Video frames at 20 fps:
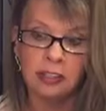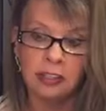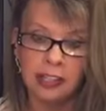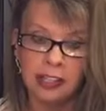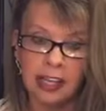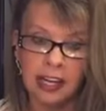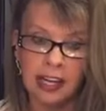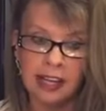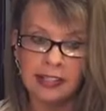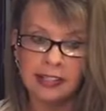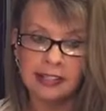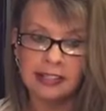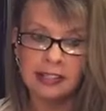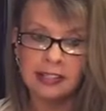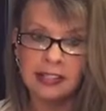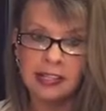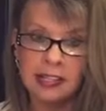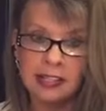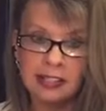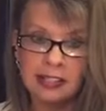Like as the
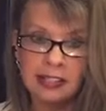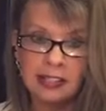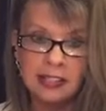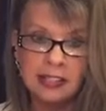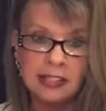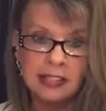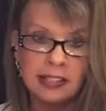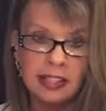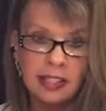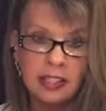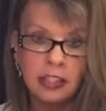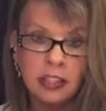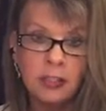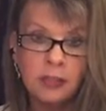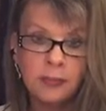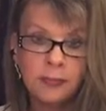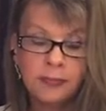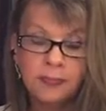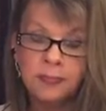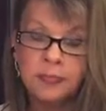days
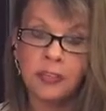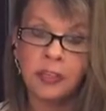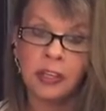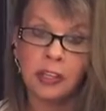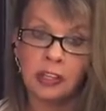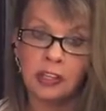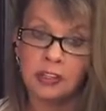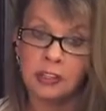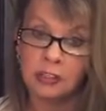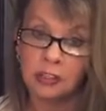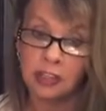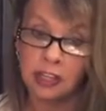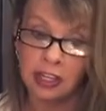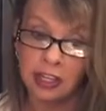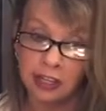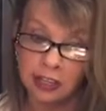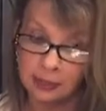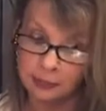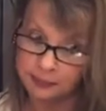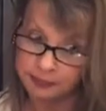continue, they're
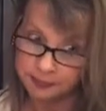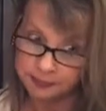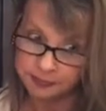saying